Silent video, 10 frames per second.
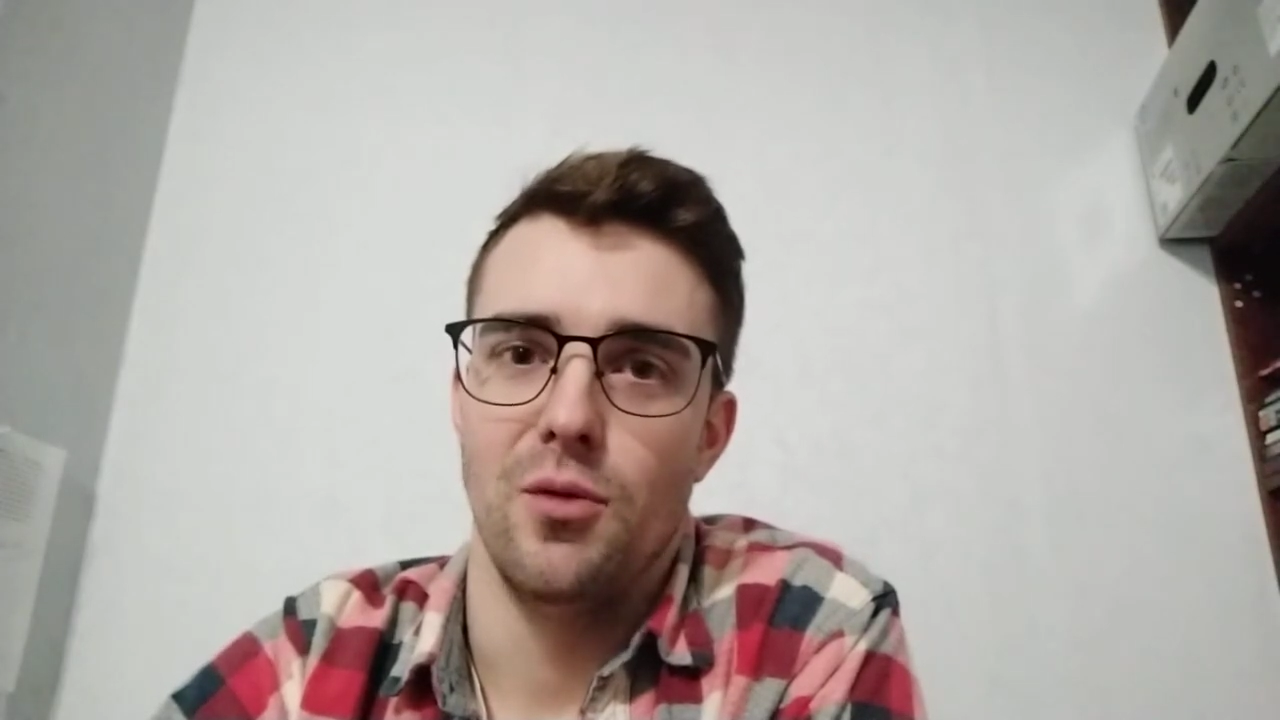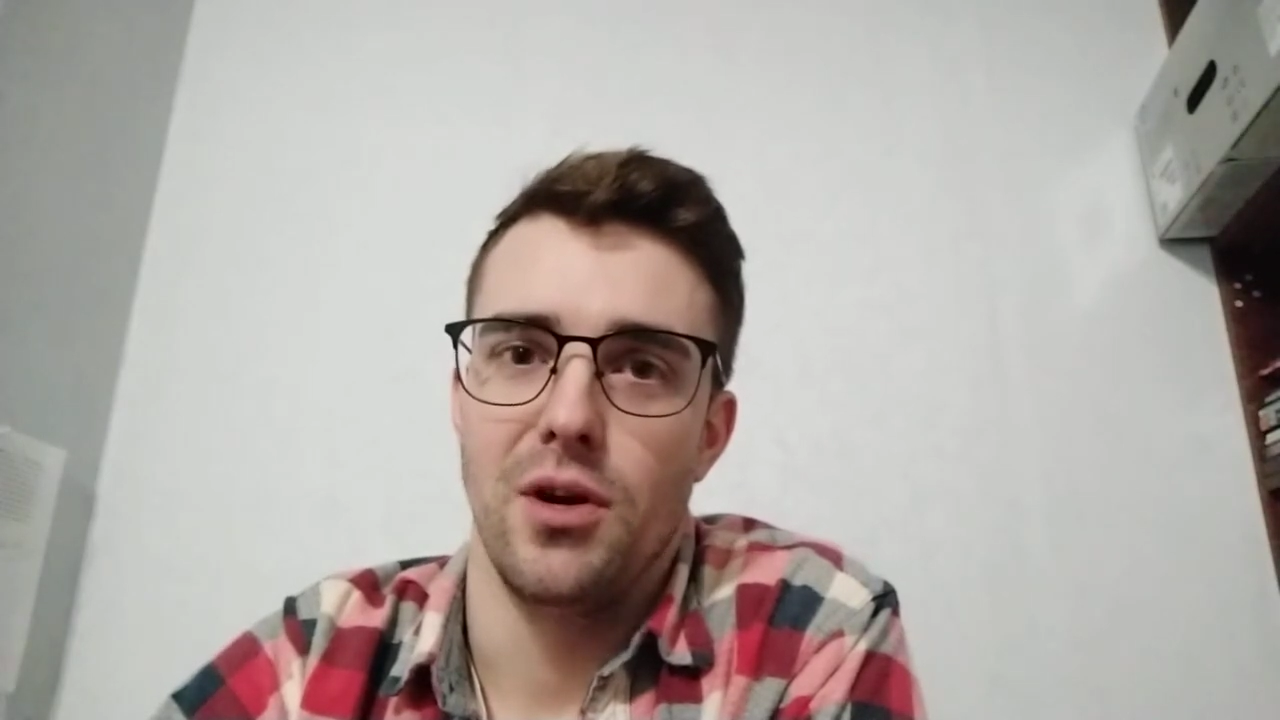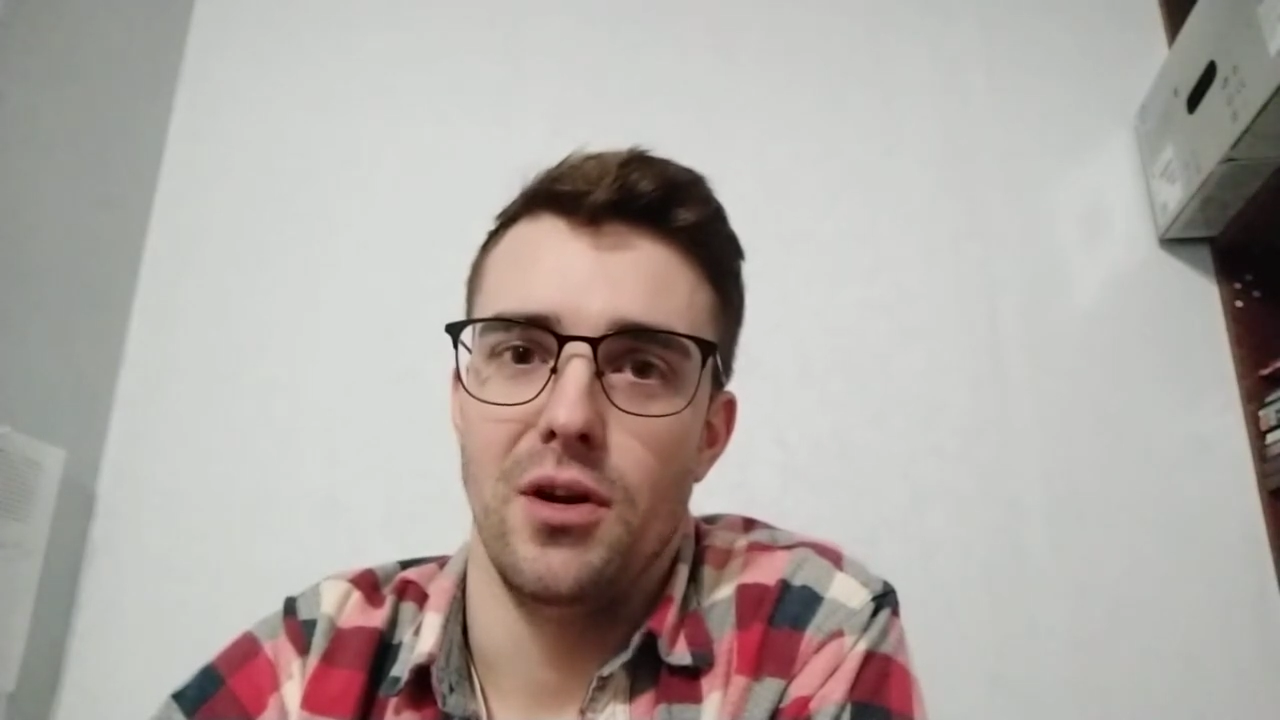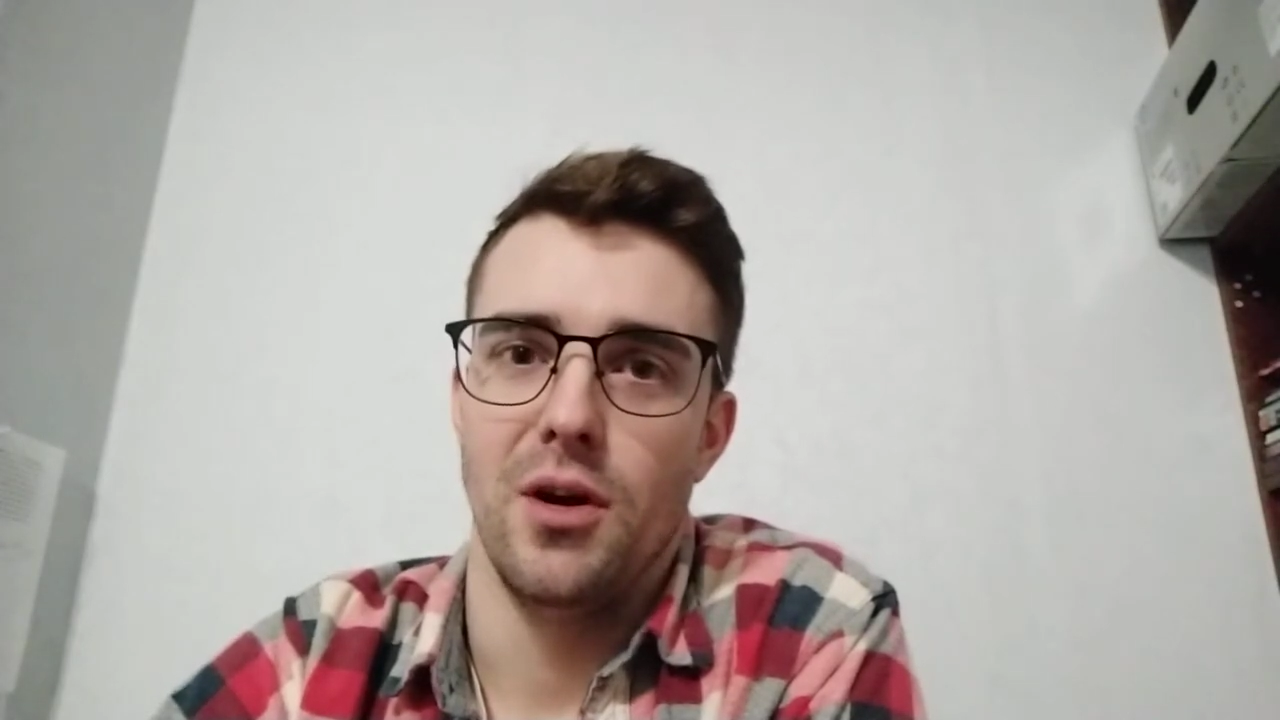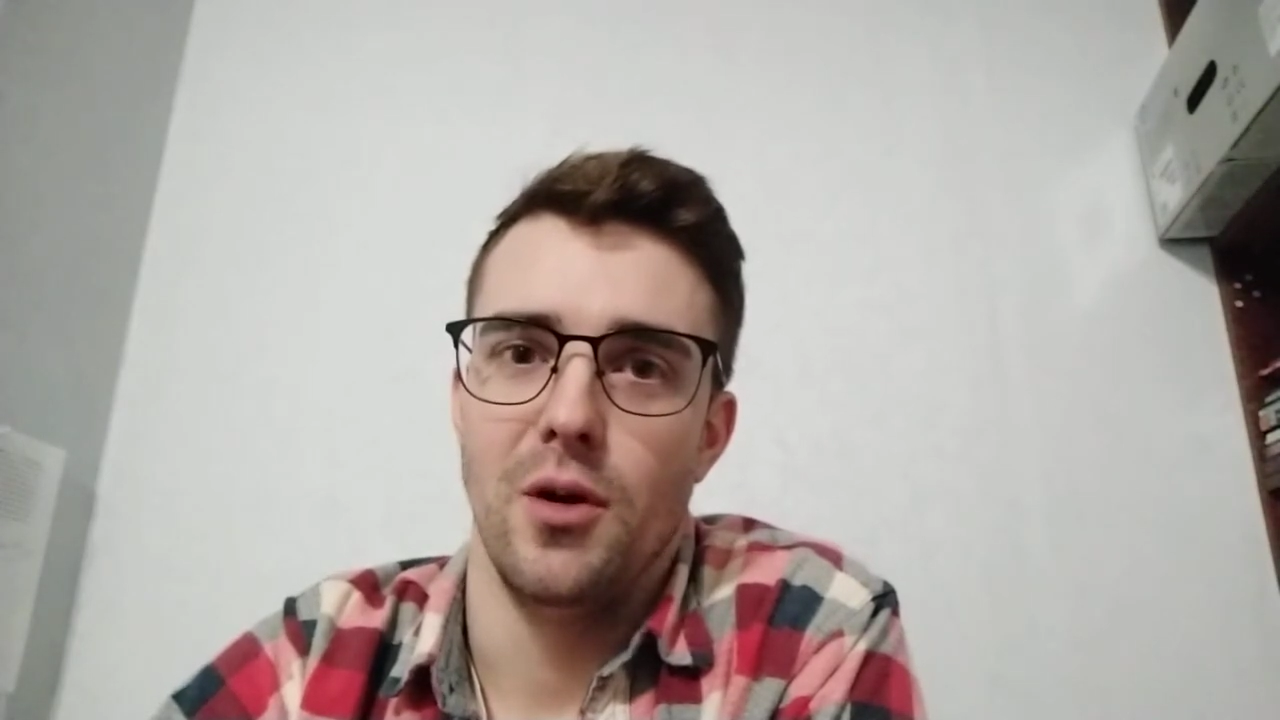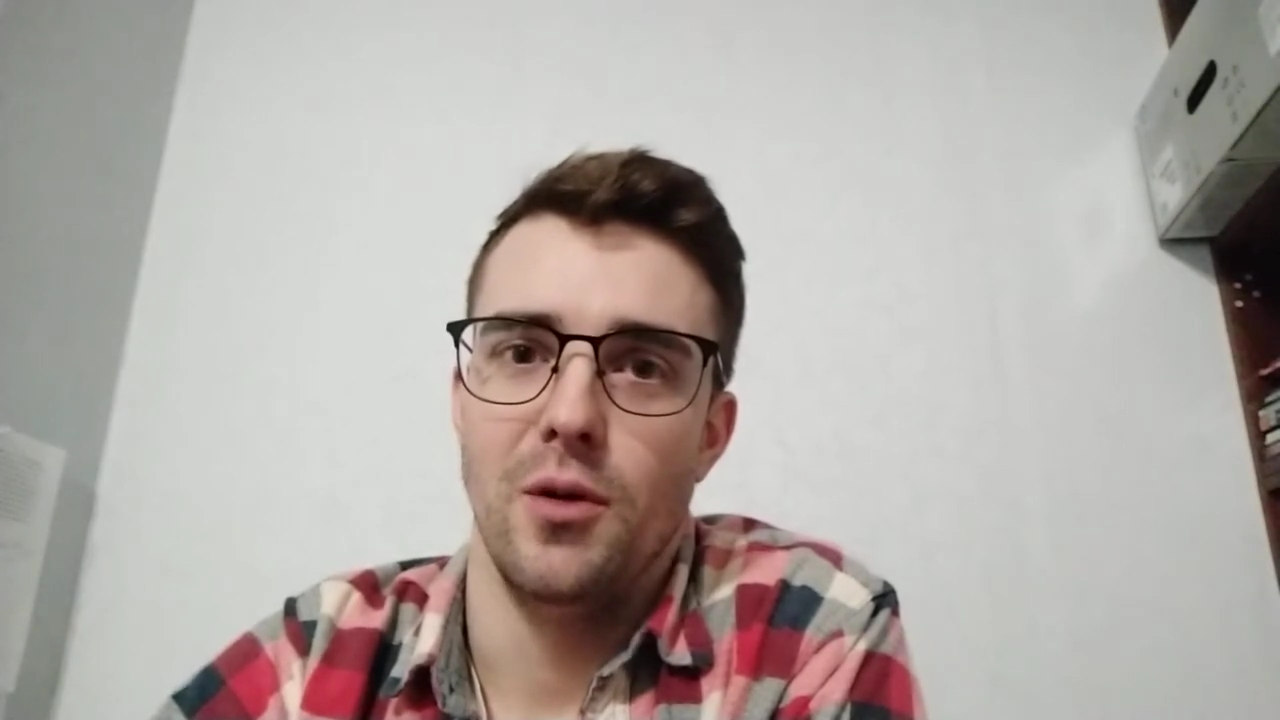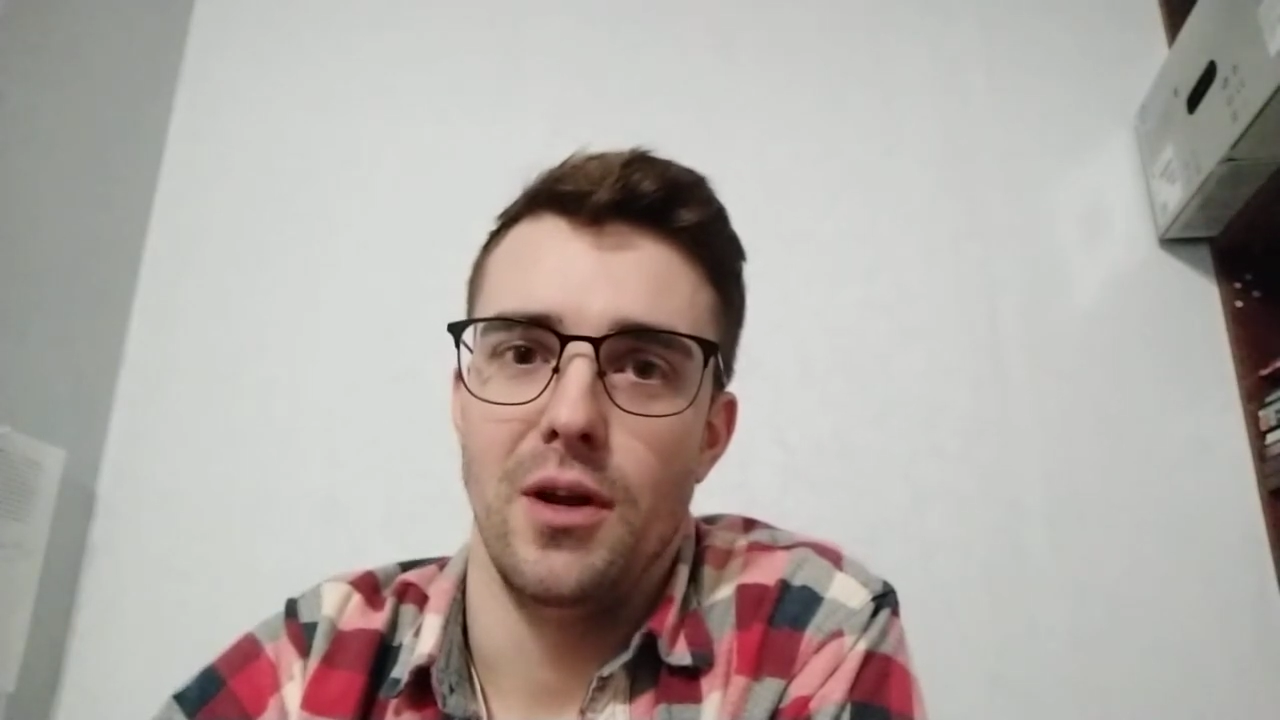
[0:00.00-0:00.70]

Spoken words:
want to know